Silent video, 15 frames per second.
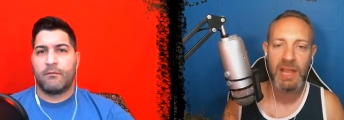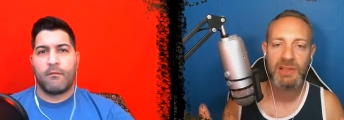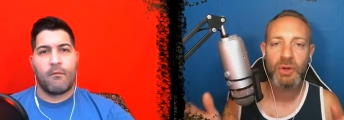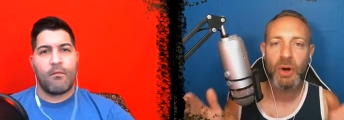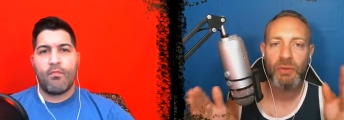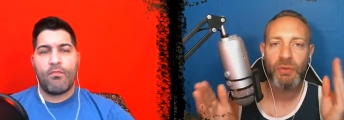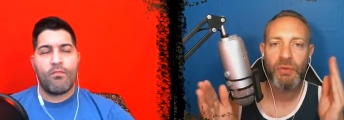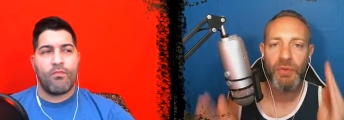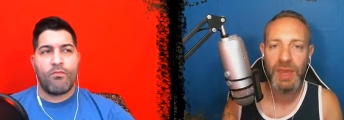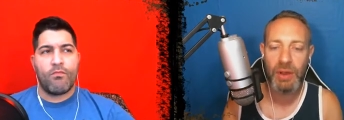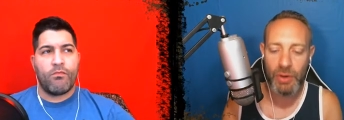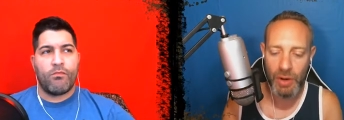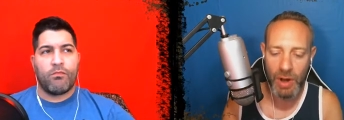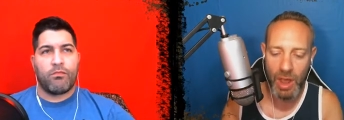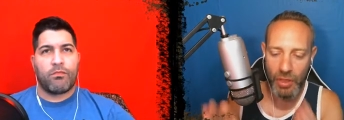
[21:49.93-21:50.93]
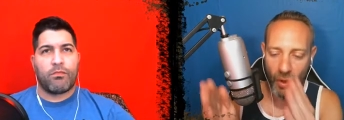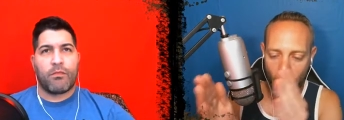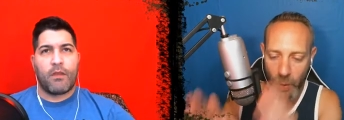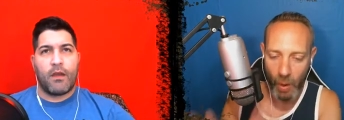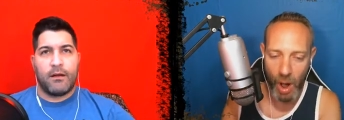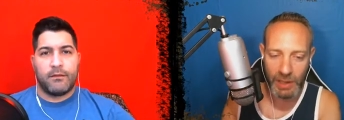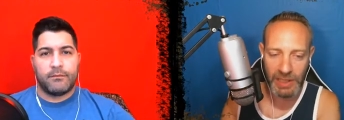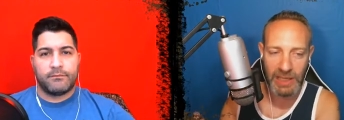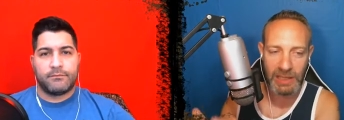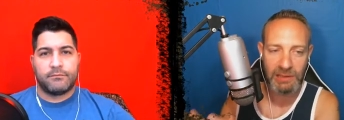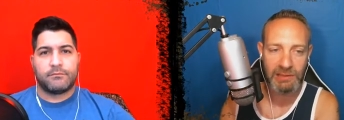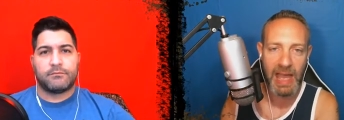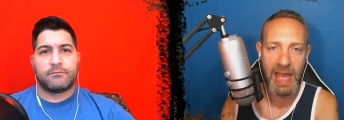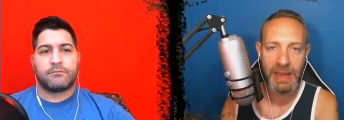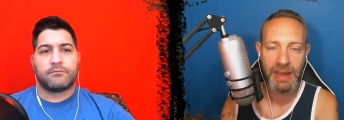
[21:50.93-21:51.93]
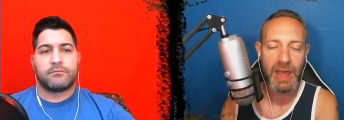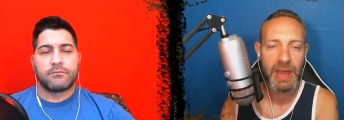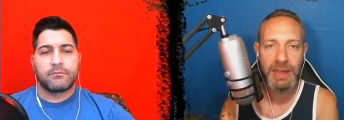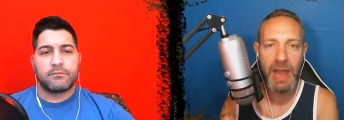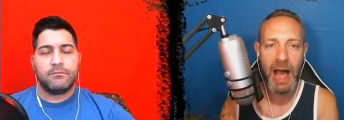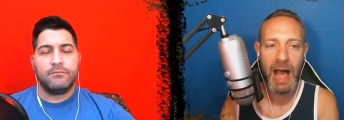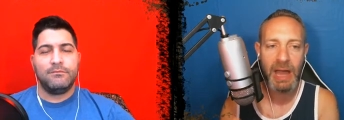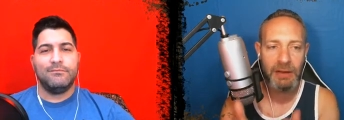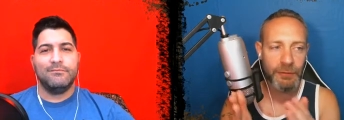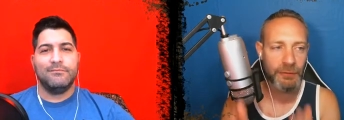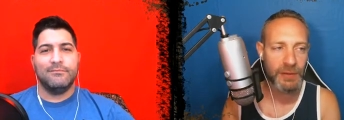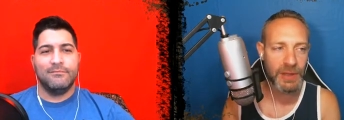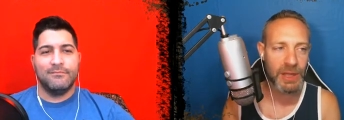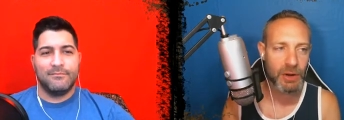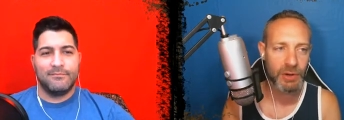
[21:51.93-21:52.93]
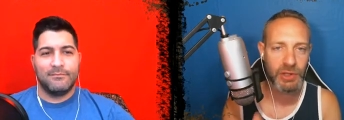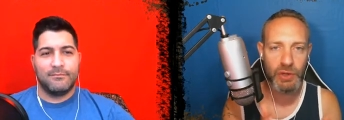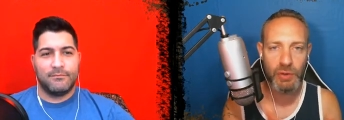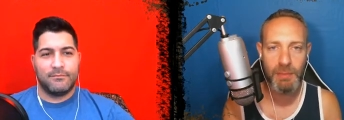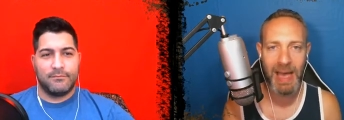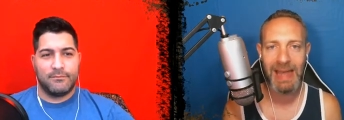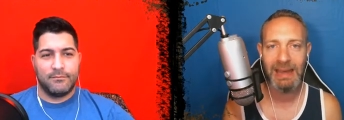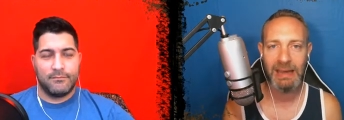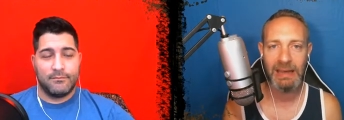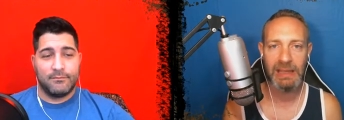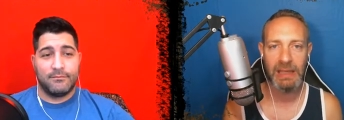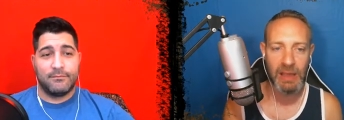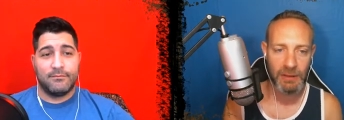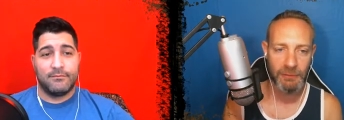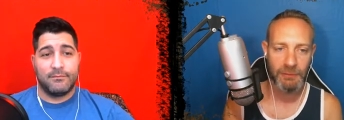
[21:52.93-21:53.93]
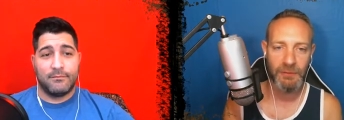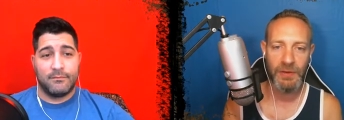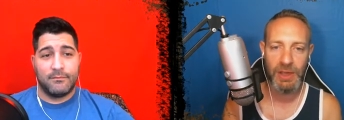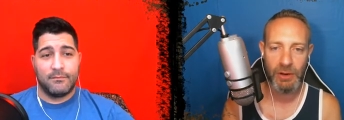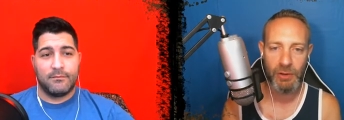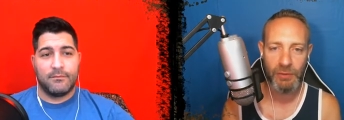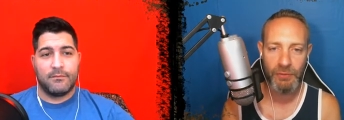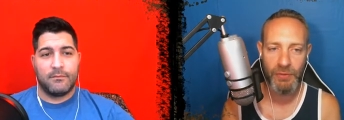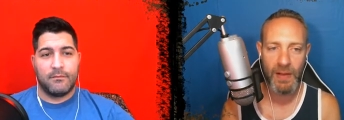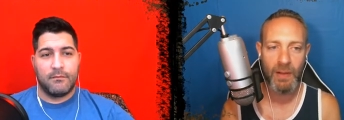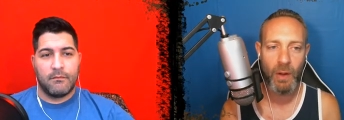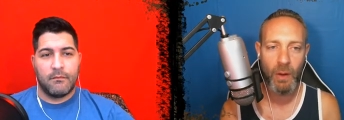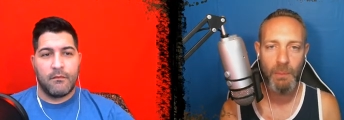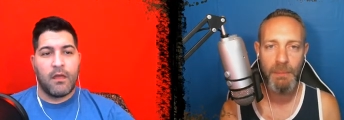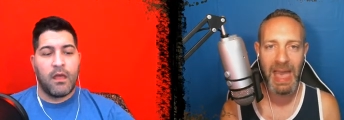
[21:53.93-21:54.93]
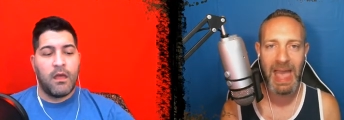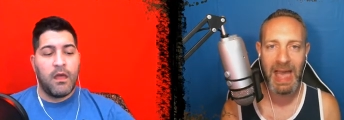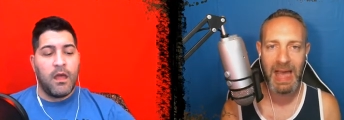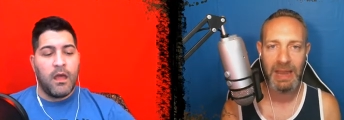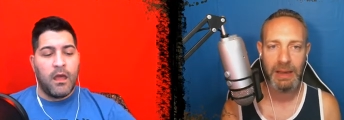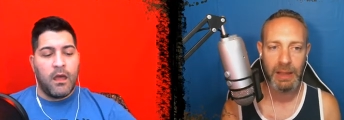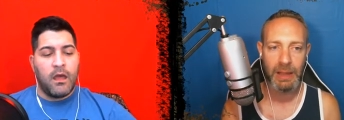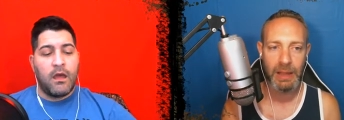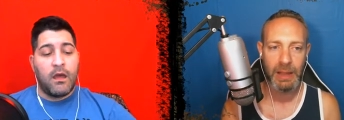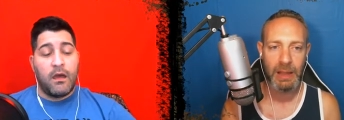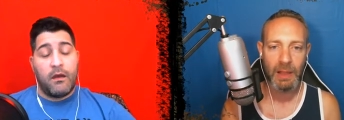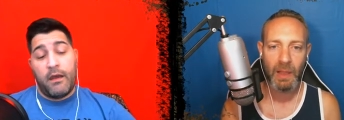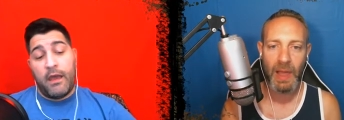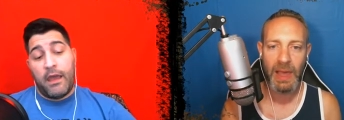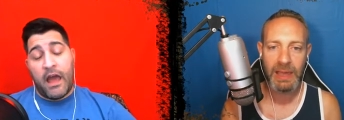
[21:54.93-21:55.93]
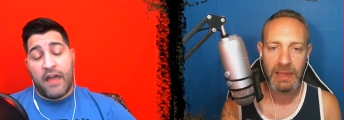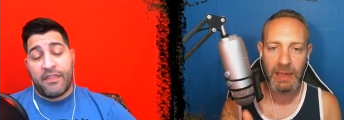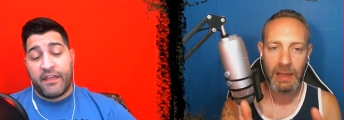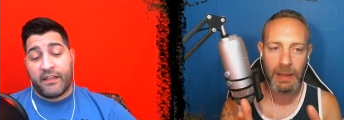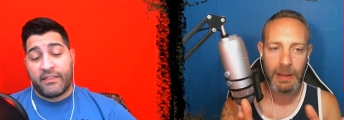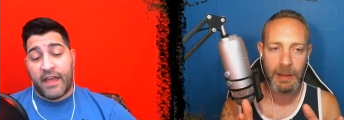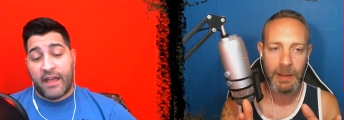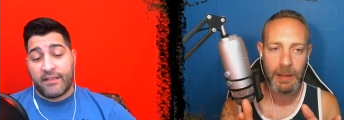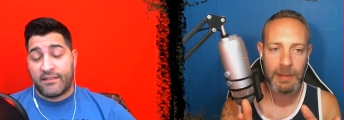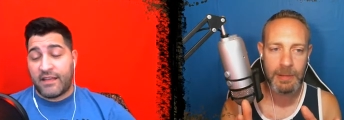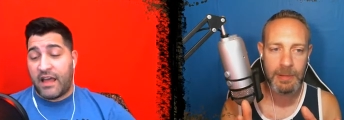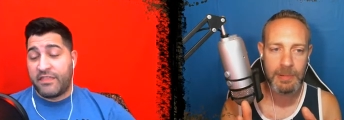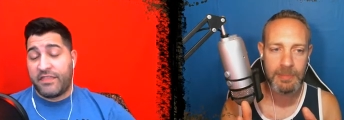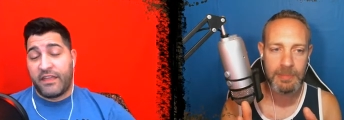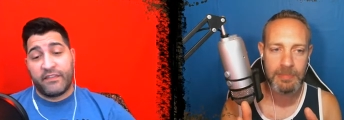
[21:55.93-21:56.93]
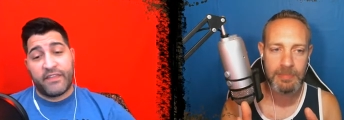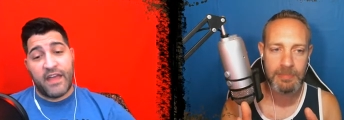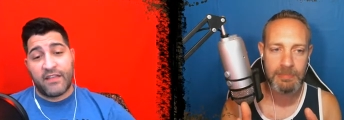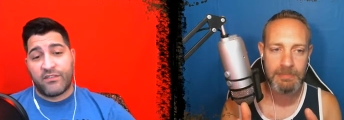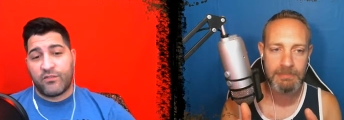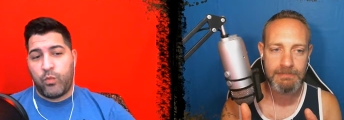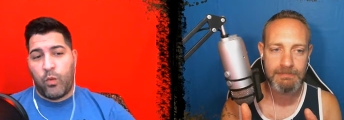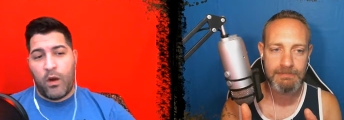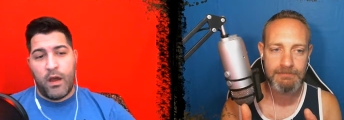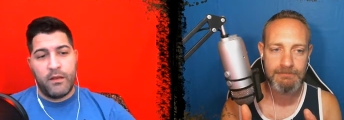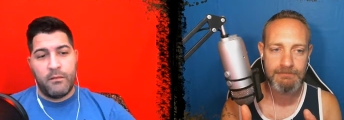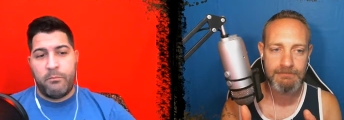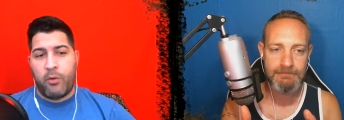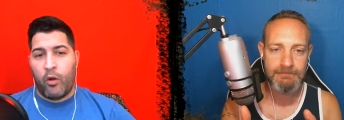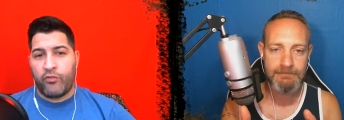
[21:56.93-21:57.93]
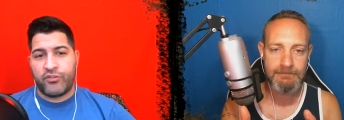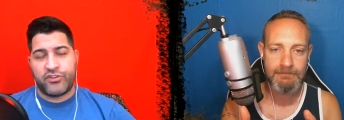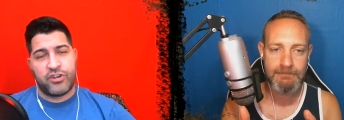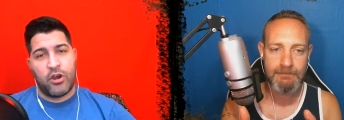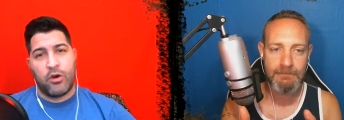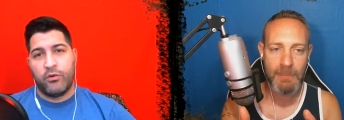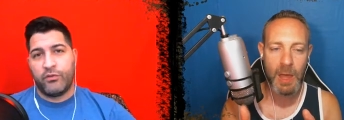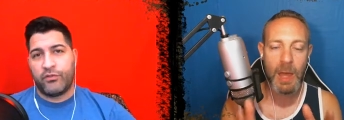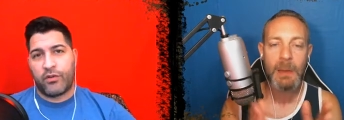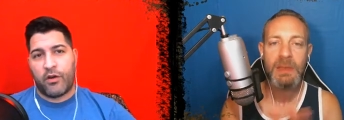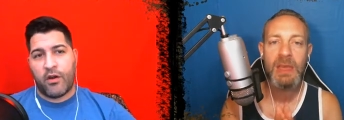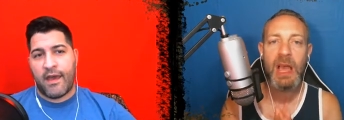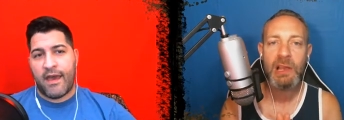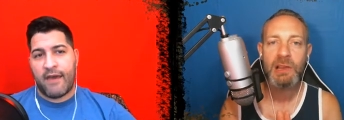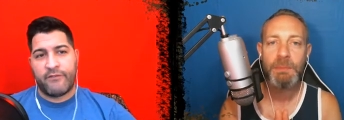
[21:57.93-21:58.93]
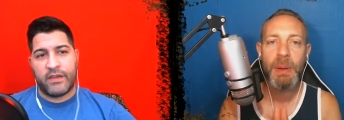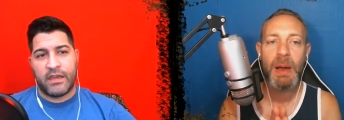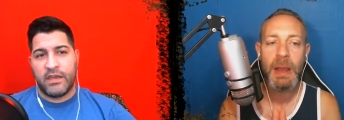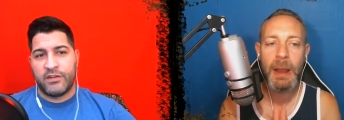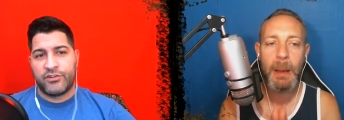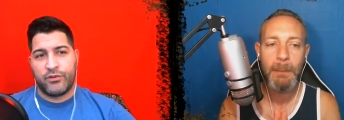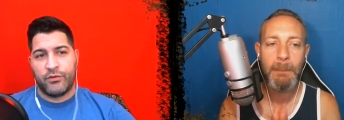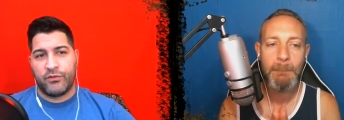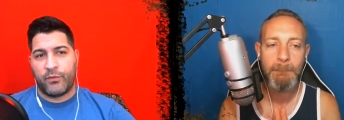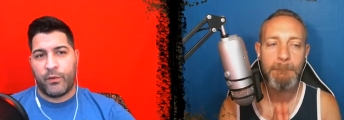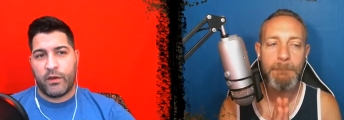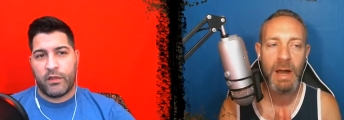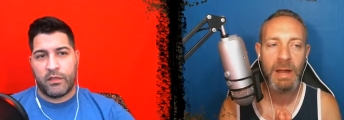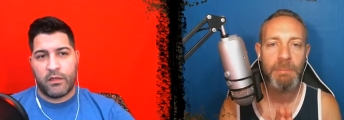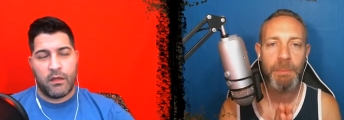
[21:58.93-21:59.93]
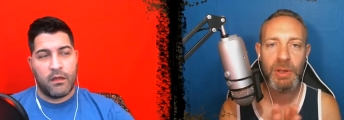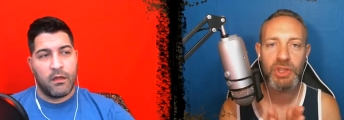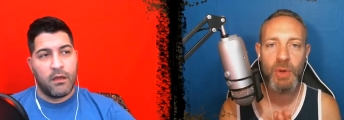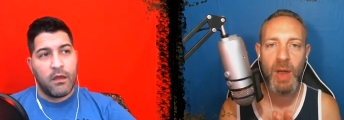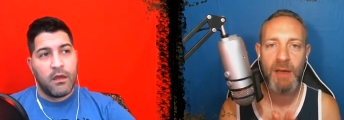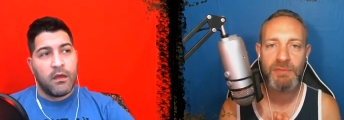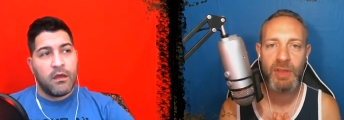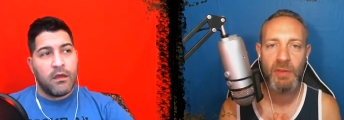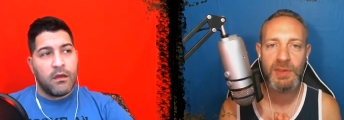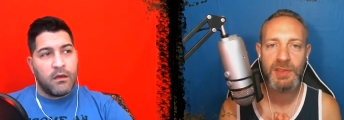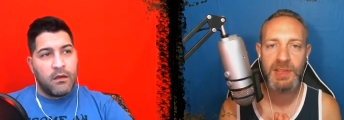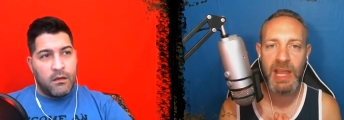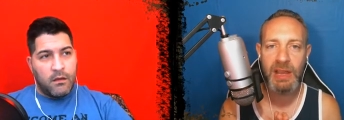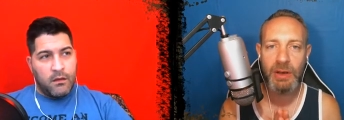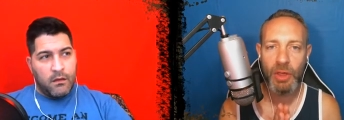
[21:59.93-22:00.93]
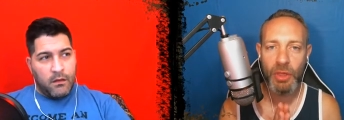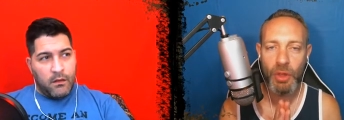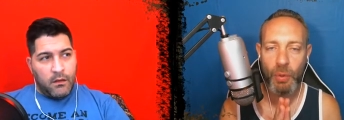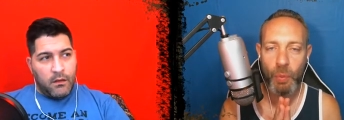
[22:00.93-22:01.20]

Speaker 1: It's called Fear the Walking Dead, not Fear Humanity. Fear fellow man.
Speaker 2: I think that's what both shows are having issues with. But you have to understand, The